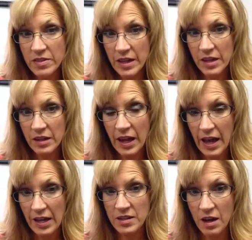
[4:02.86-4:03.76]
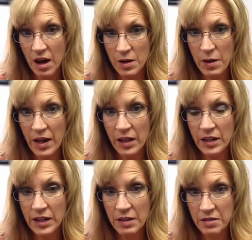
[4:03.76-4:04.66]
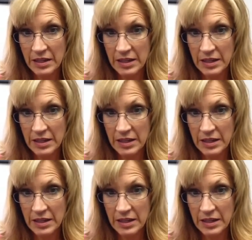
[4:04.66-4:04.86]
then had to automatically